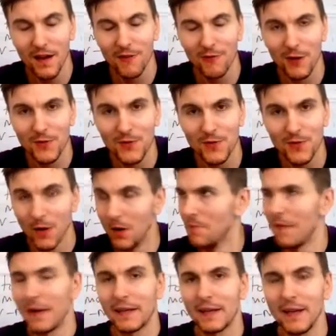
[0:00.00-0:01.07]

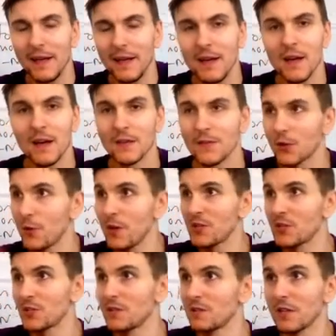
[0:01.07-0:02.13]
clés,
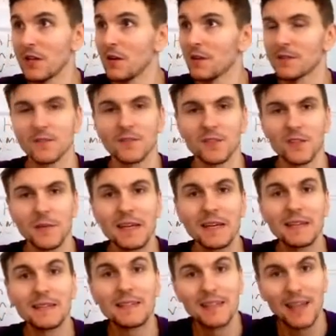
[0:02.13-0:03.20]
the answer is going to be
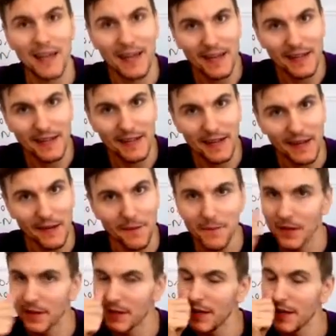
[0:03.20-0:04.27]
tes clés.
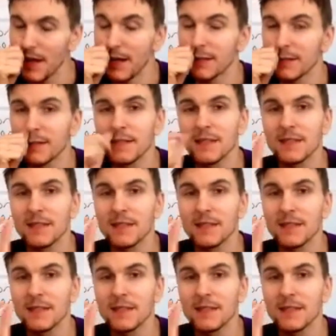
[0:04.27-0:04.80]
Okay? So the